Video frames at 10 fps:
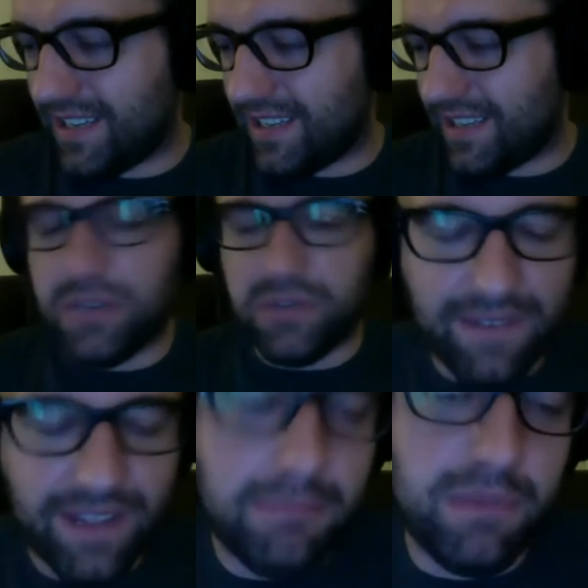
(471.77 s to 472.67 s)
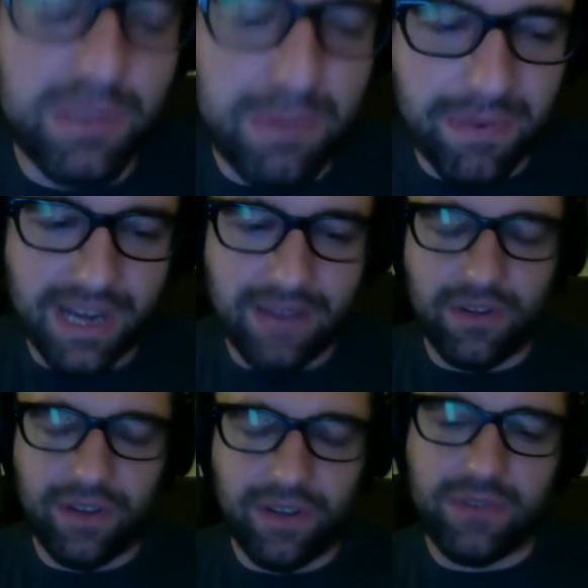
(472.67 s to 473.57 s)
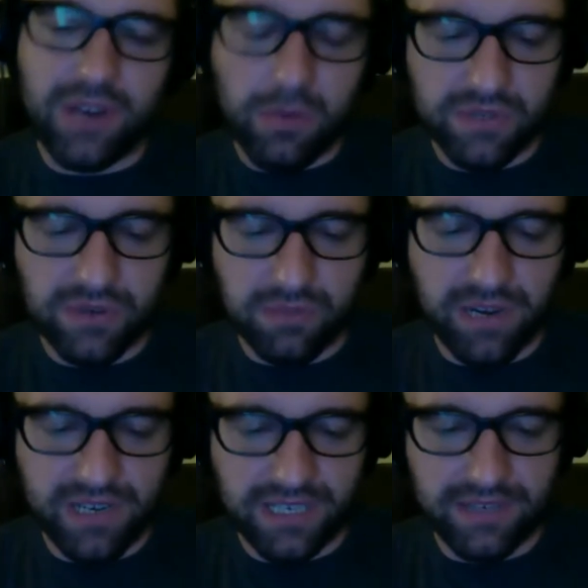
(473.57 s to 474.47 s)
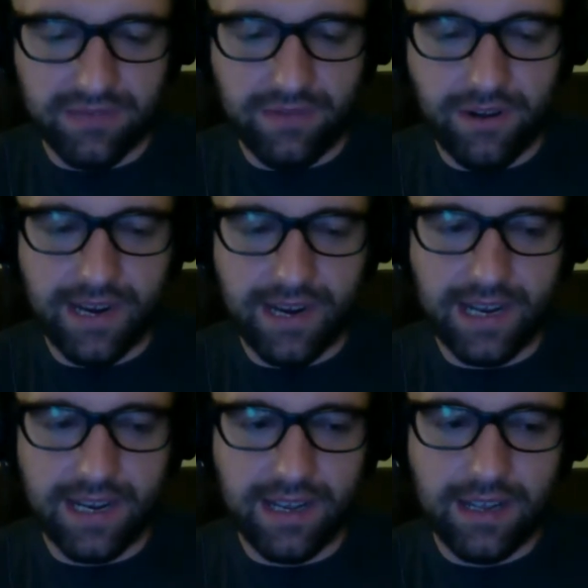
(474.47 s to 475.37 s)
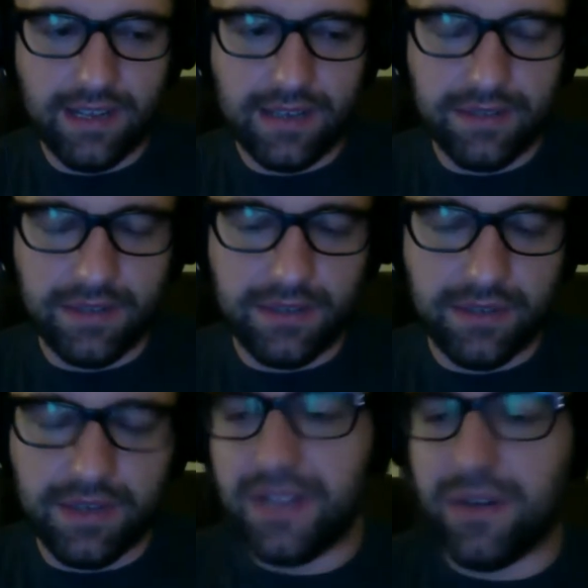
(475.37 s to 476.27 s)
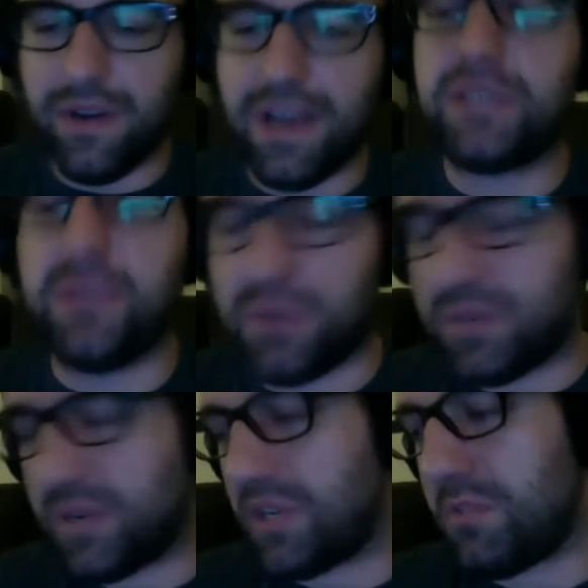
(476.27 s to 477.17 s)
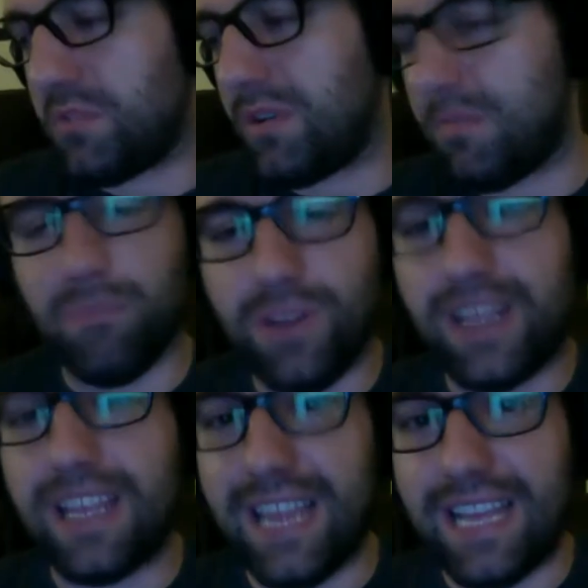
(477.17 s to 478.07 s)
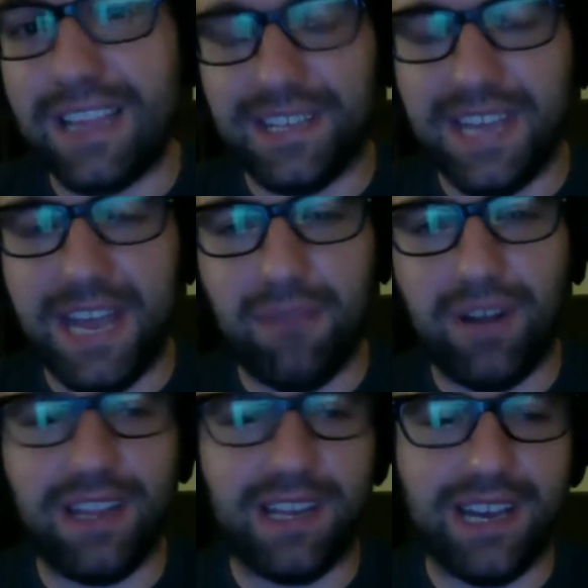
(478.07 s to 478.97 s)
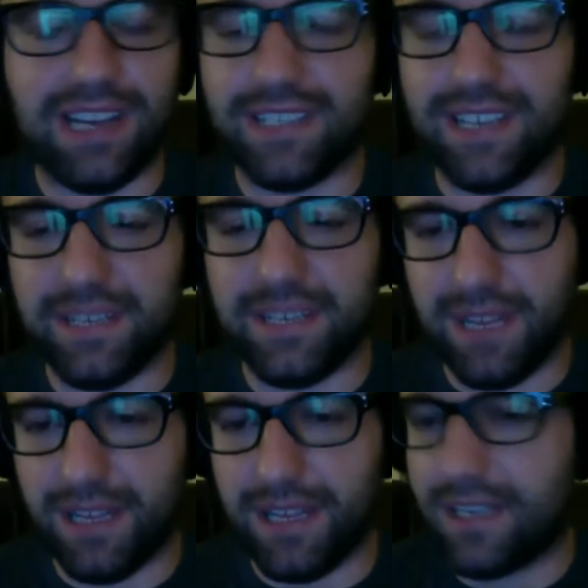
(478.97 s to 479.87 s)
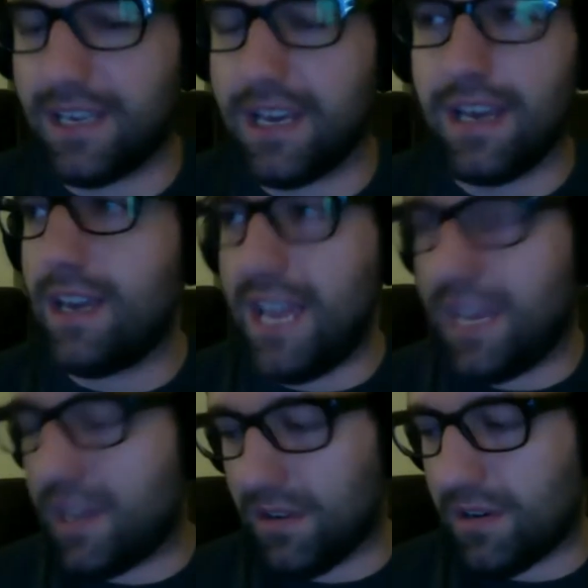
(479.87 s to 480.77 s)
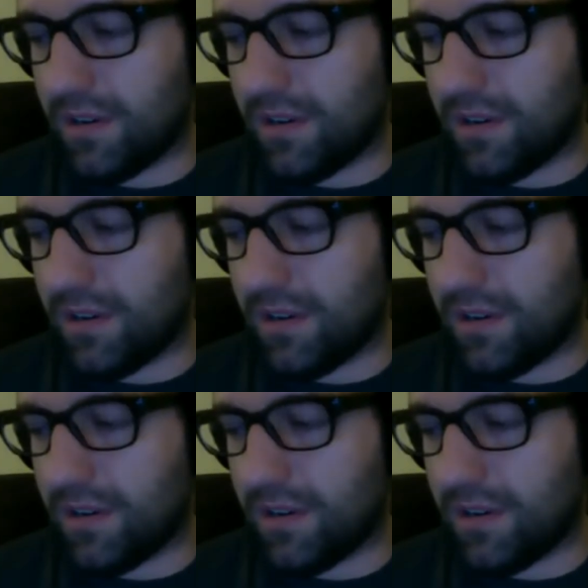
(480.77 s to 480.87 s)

it's interesting. I feel like most people get involved in open source projects very, as users or contributor, really late in the game, right? As something like Angular or